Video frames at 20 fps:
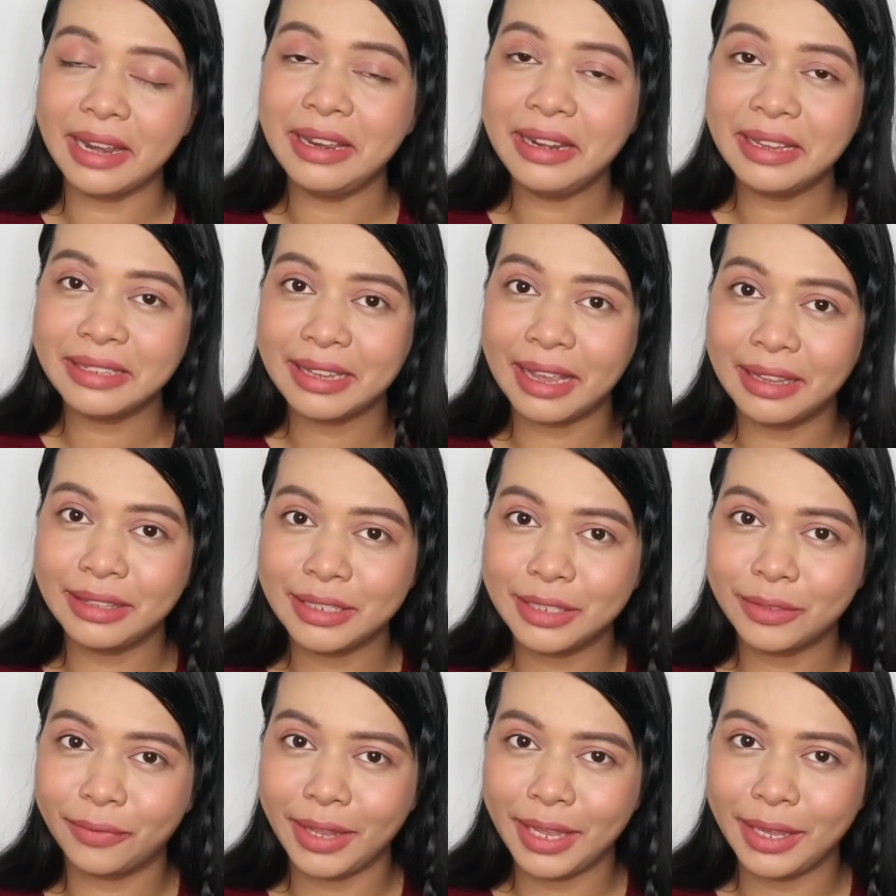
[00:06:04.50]

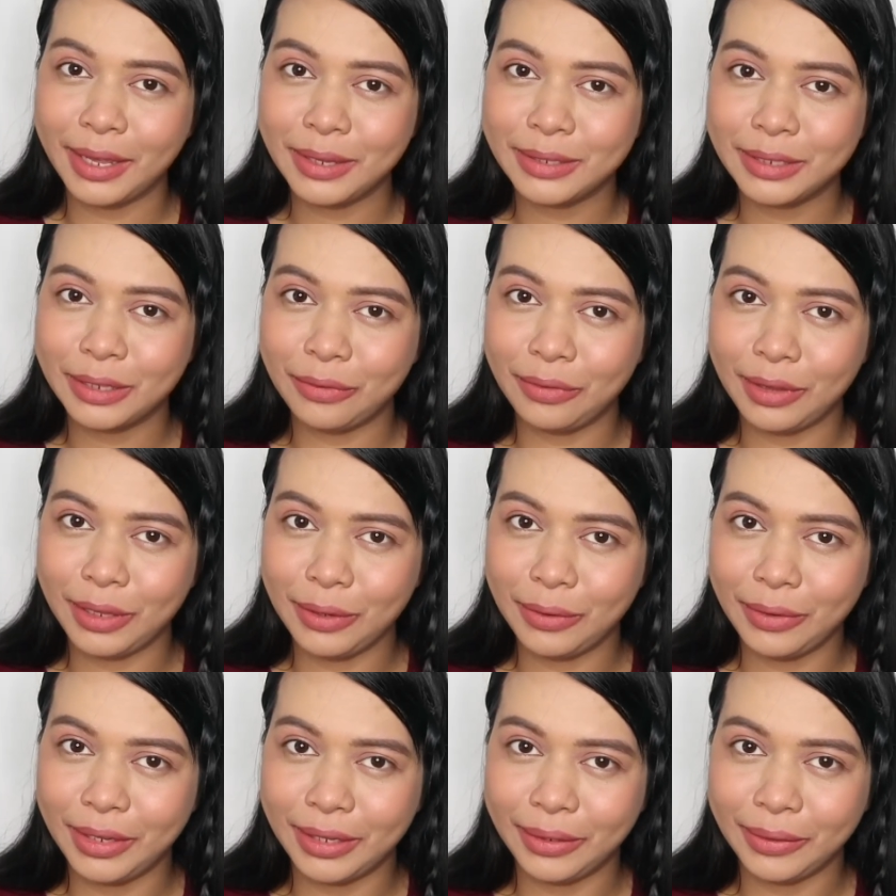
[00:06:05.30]
na-satisfy kayo sa
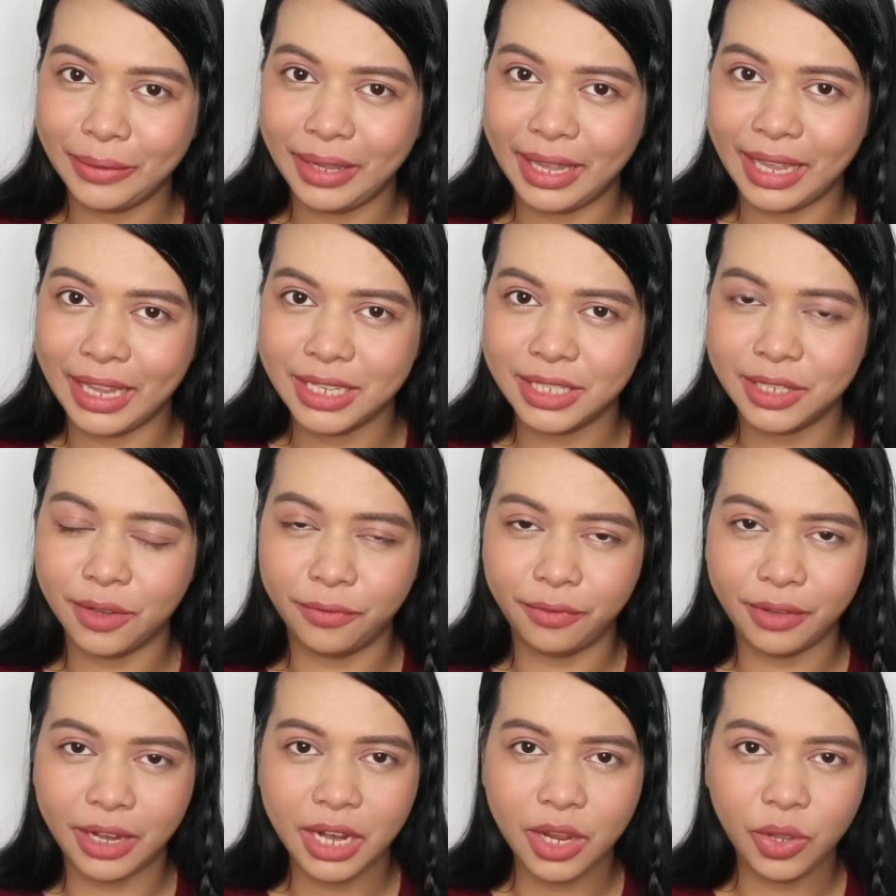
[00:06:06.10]
video na to, guys.
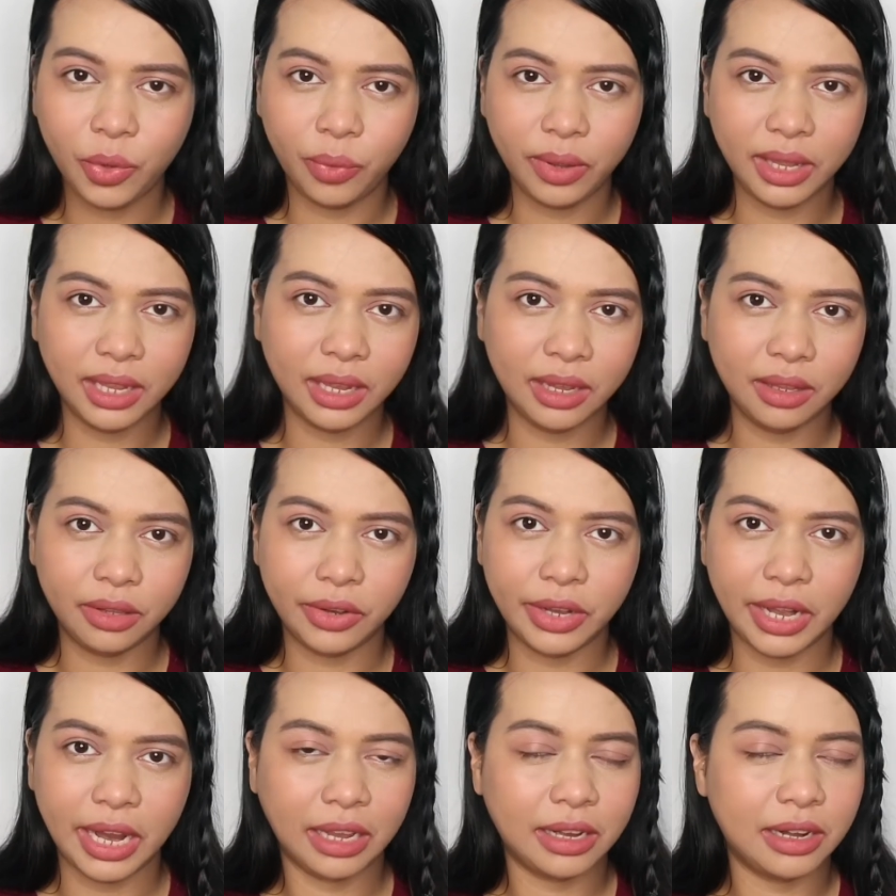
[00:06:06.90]
Very quick and
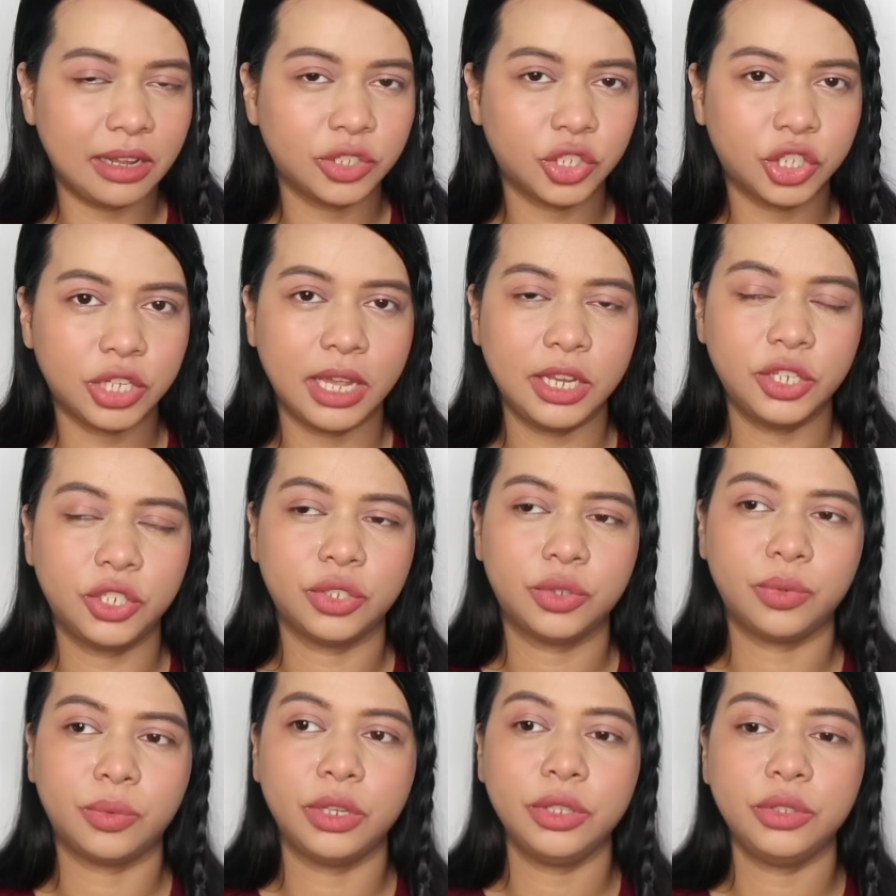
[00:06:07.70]
direct lang siya. I
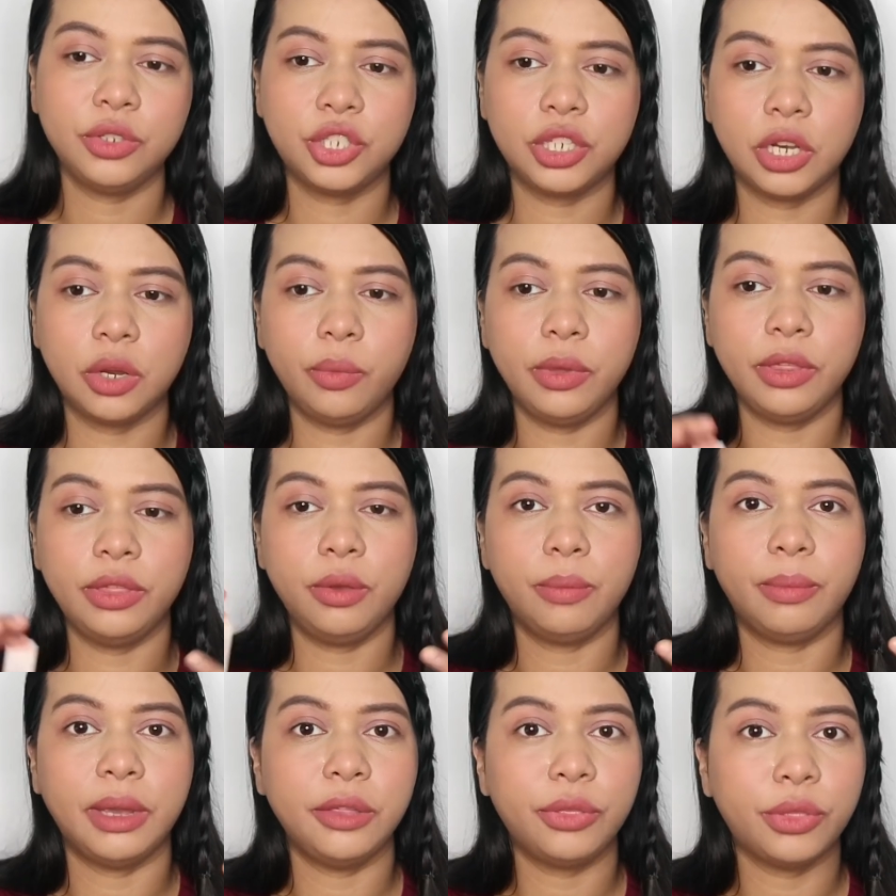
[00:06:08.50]
just want to share with you
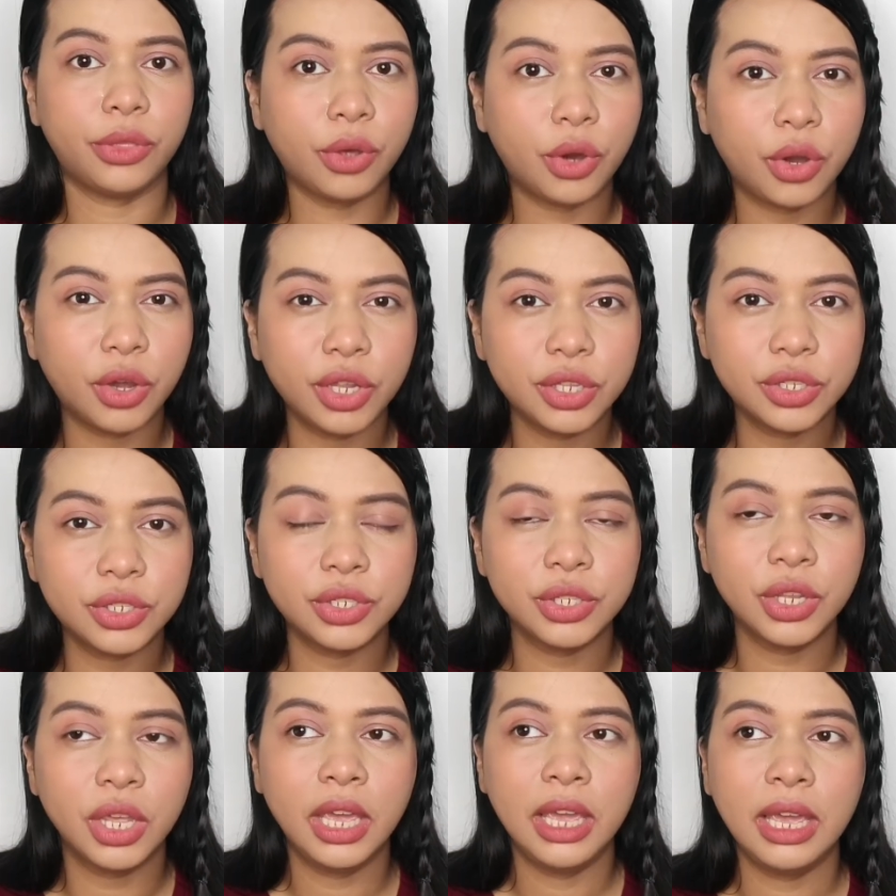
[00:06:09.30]
my thoughts.
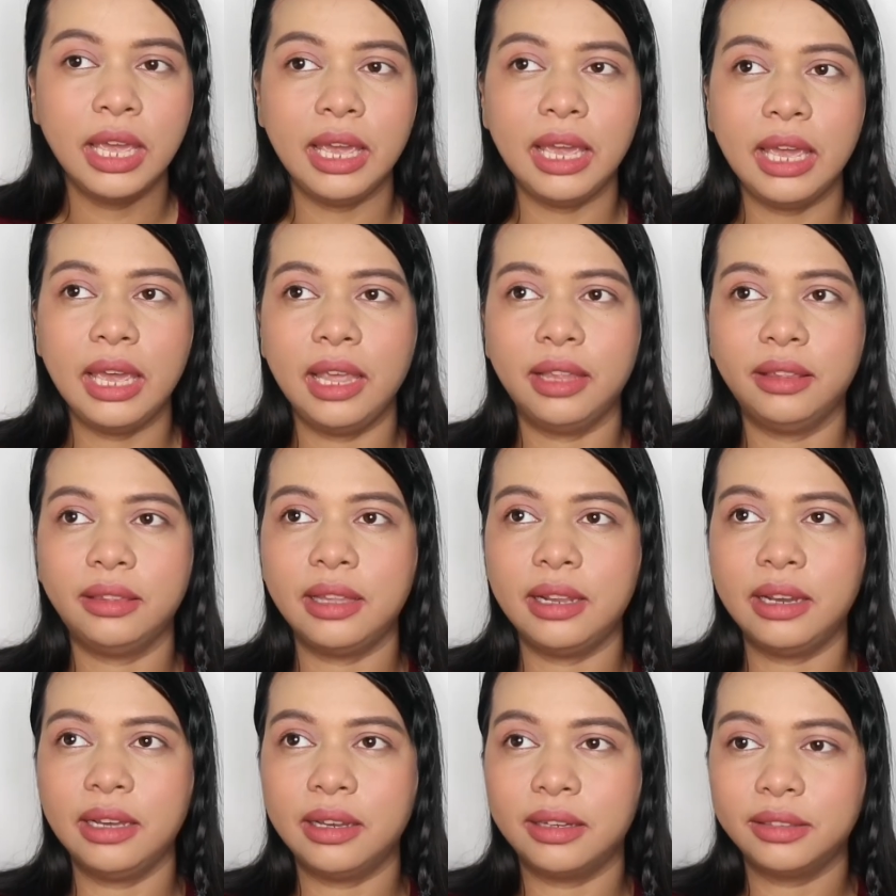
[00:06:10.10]
And
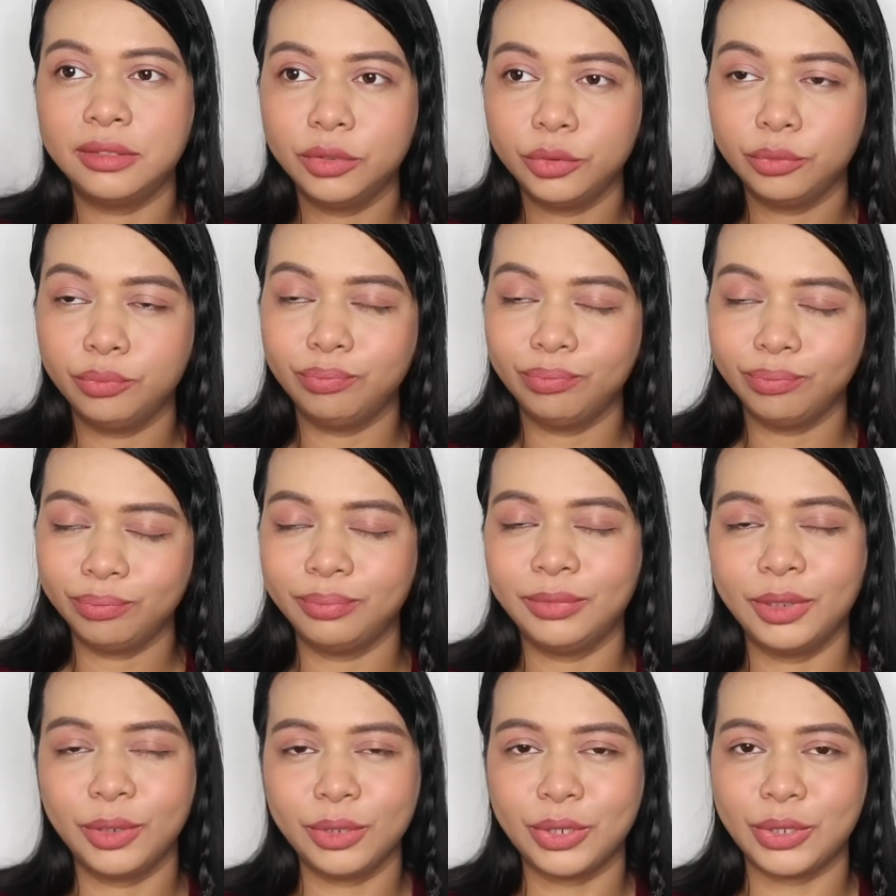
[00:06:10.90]
talagang
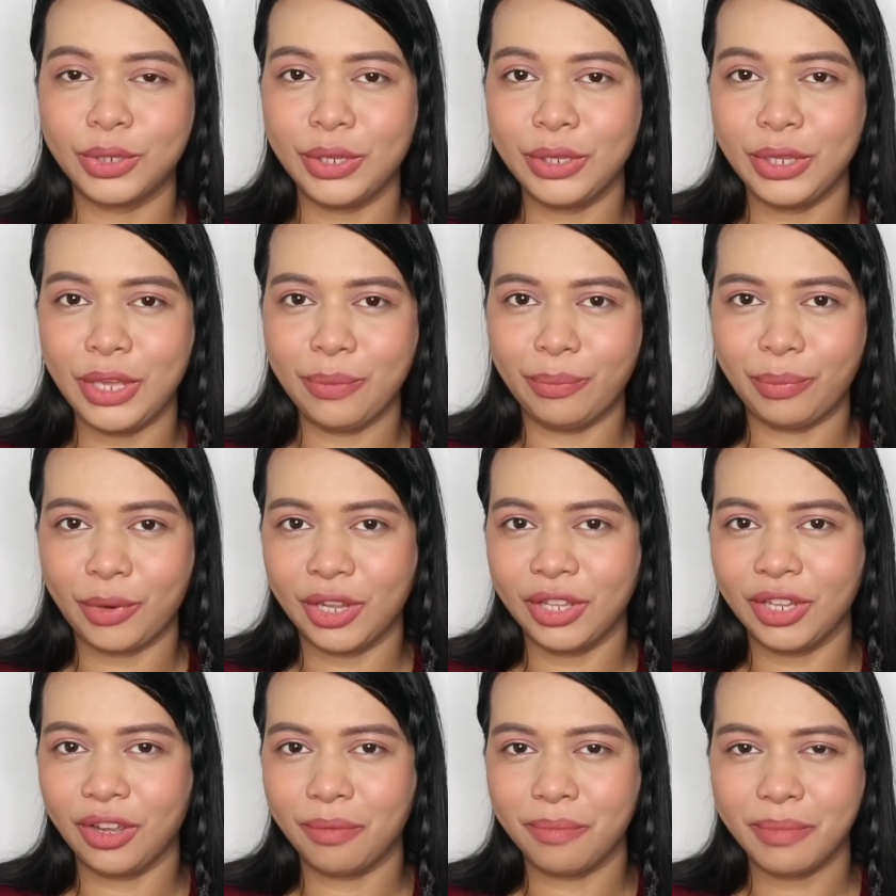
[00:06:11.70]
nagustuhan ko yung
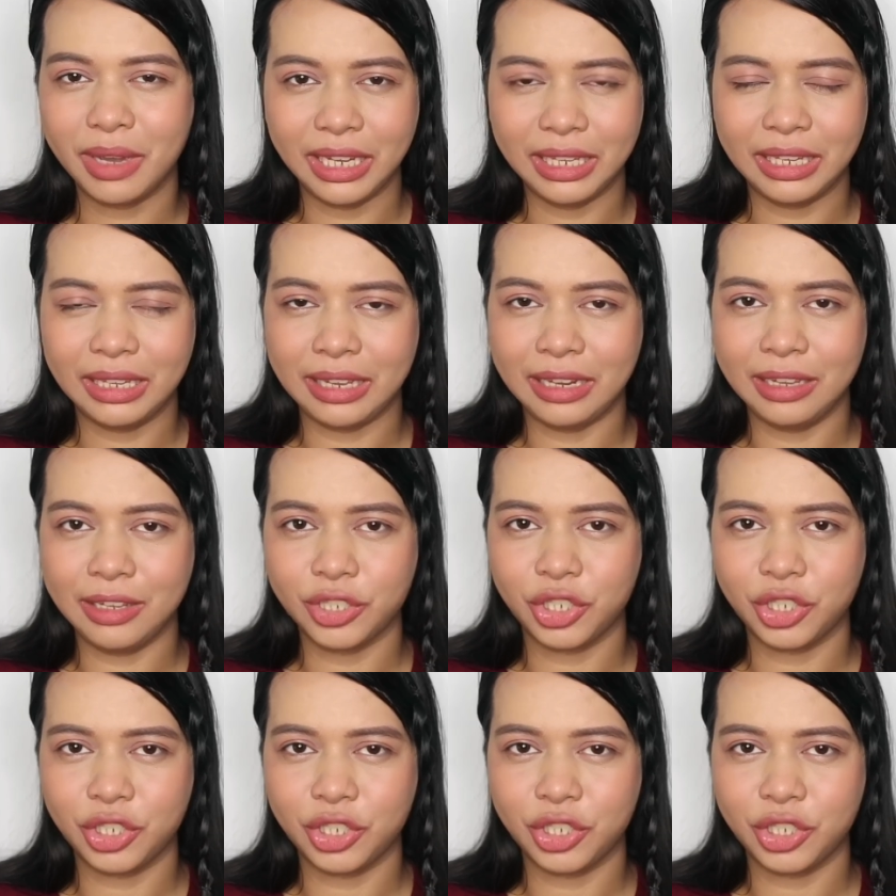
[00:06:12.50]
product. Maganda talaga